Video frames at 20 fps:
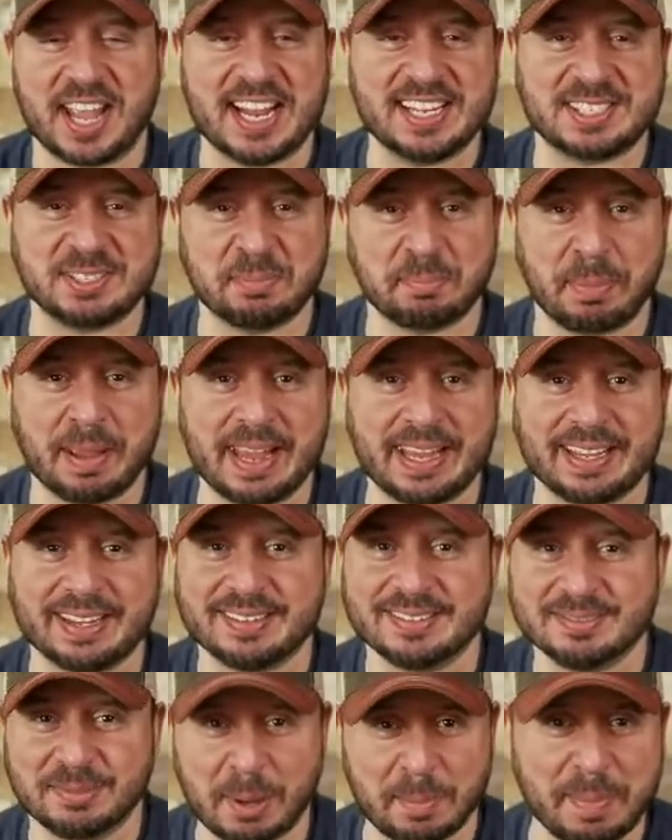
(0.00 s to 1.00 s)
ate some
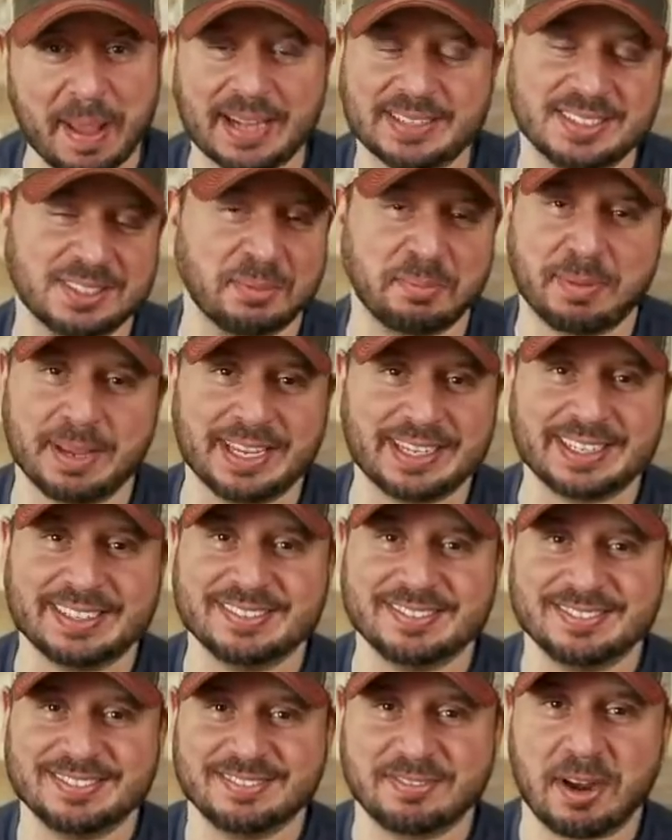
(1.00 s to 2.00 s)
bacon, went back to the
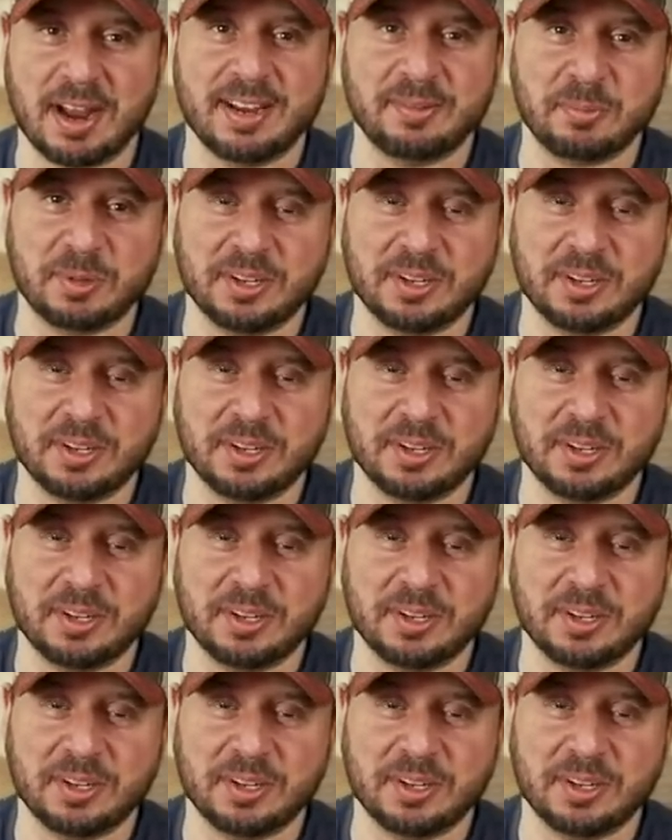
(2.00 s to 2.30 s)
bacon, right?